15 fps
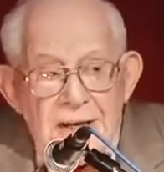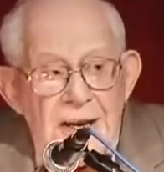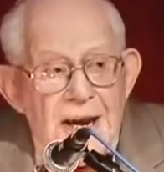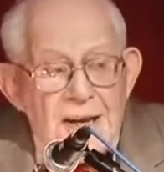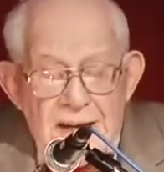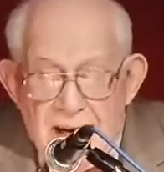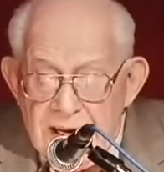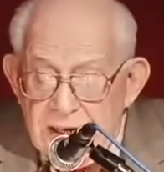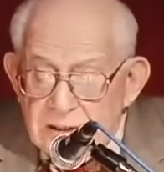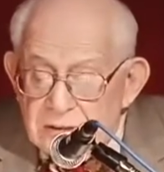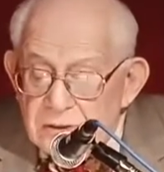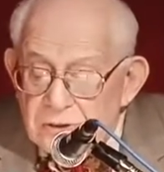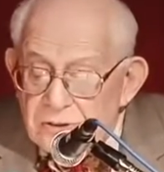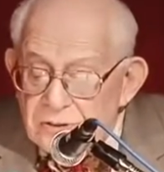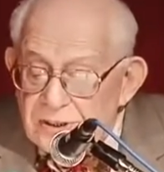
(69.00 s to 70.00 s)
And I
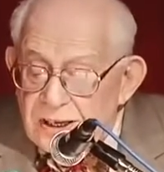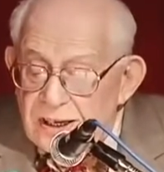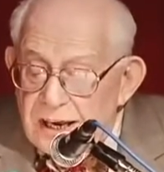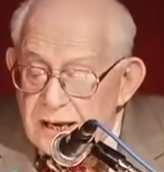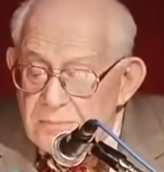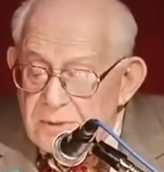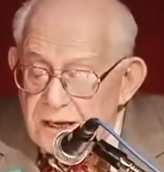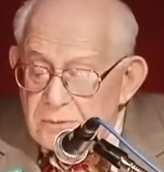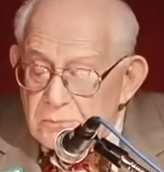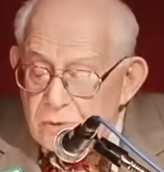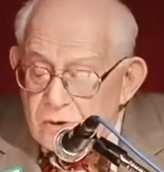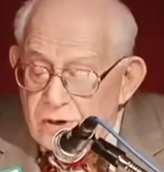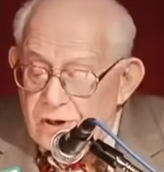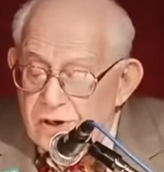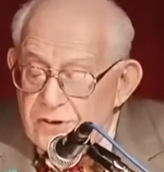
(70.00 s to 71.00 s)
had learned that I made
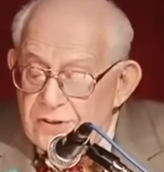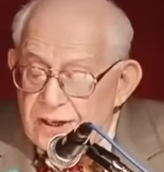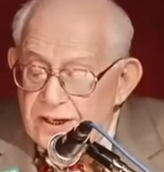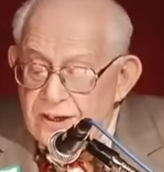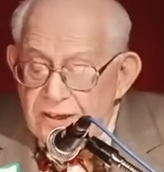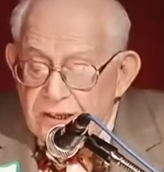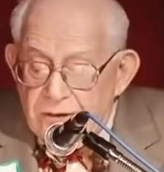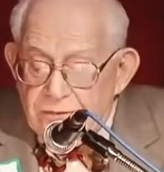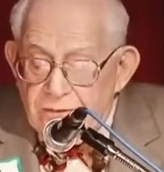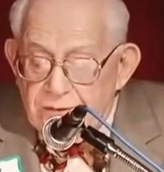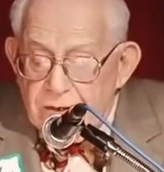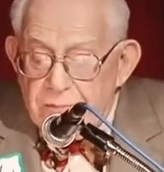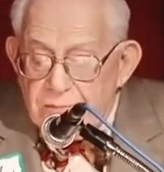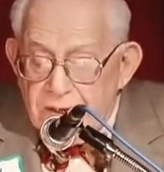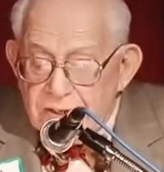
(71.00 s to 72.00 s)
more than enough
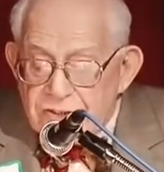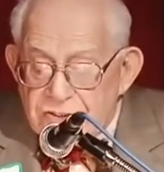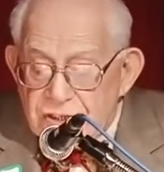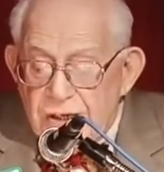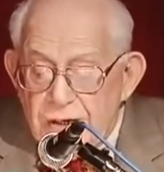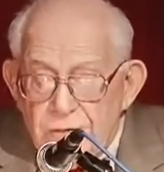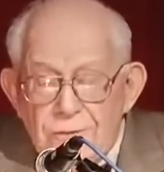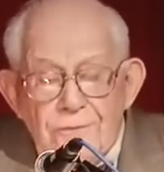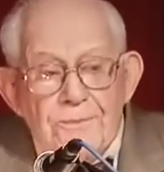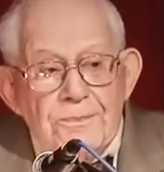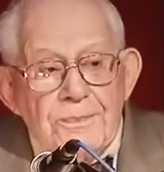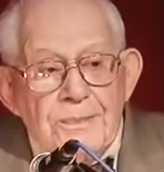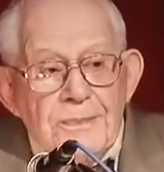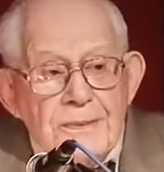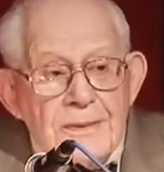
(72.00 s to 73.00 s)
of them myself.
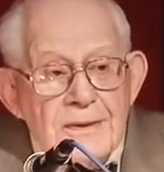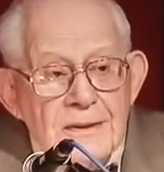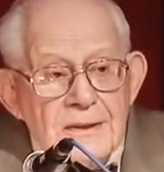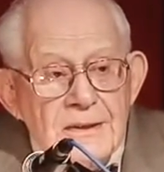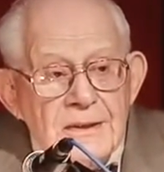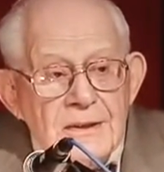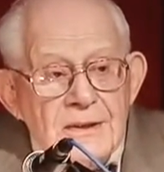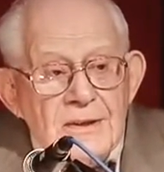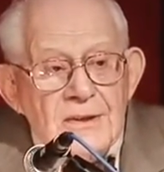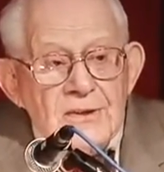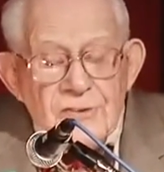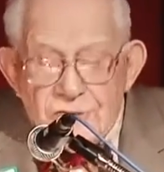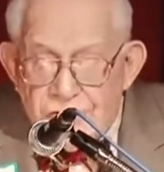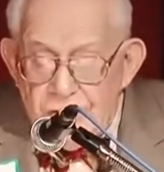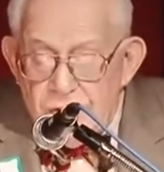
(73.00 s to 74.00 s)

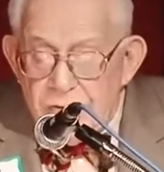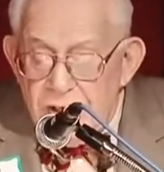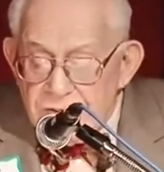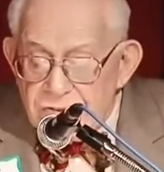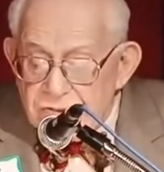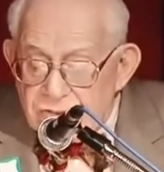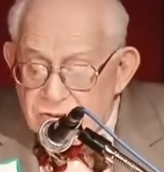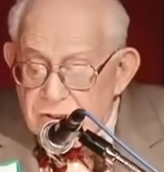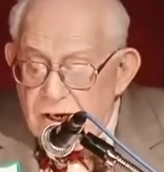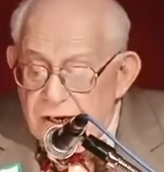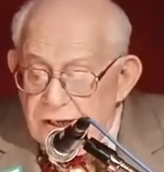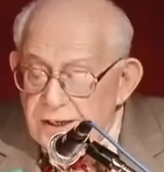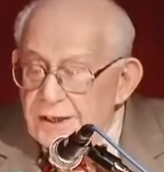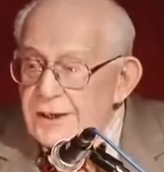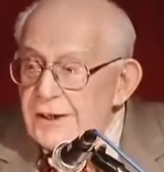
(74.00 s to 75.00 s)
So, as a
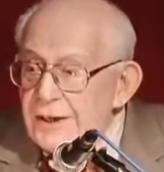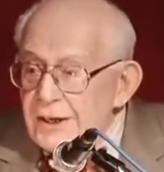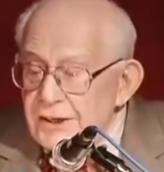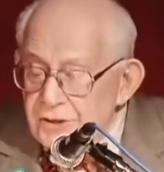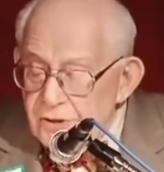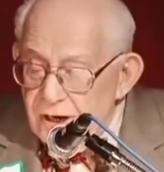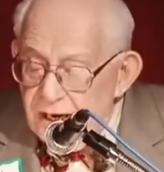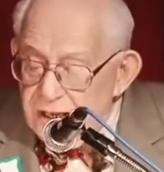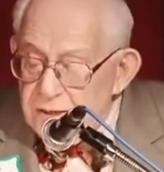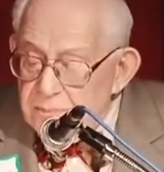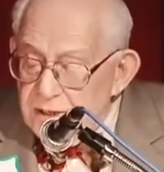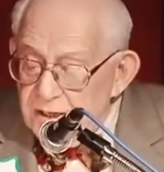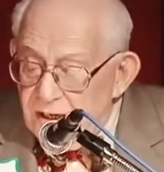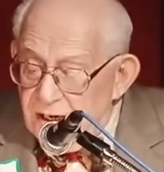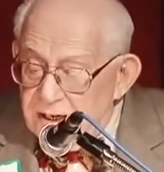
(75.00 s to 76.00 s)
starter, you had to
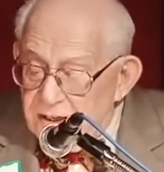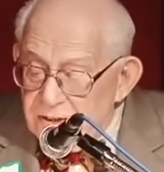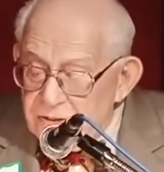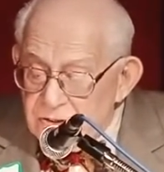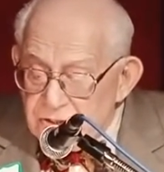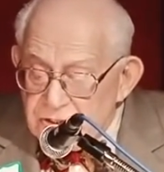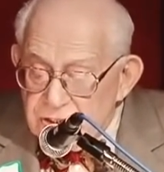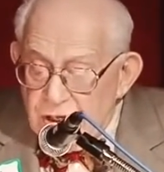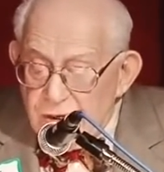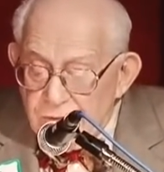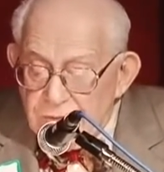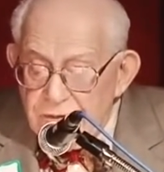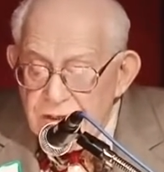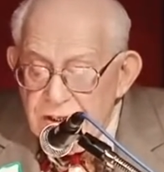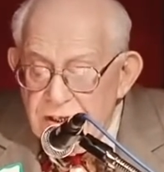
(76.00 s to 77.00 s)
be hard on
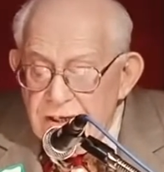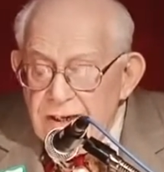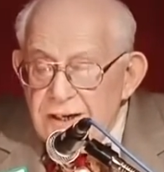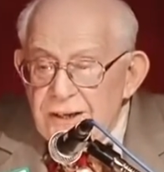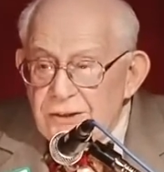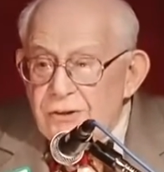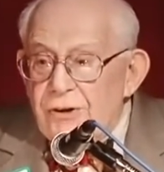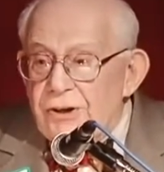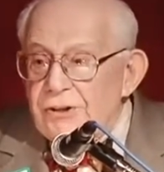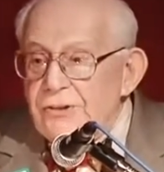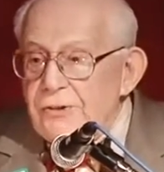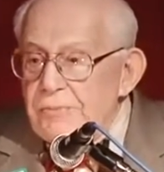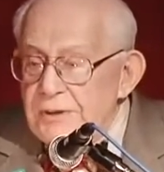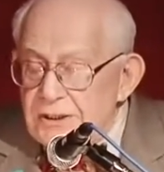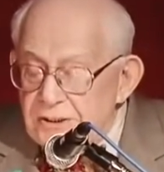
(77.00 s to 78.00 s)
yourself in order
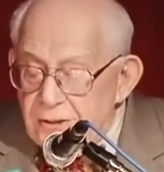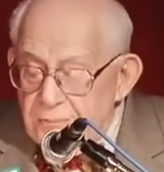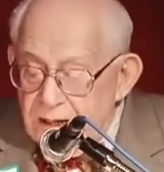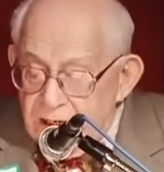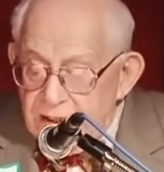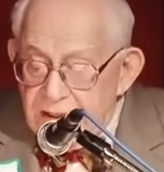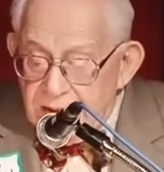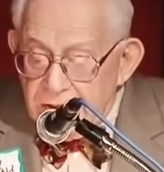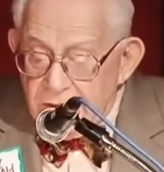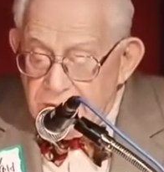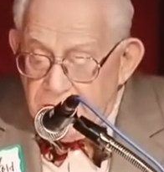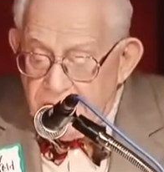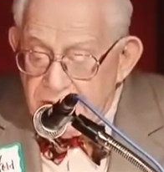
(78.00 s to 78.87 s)
to be demanding of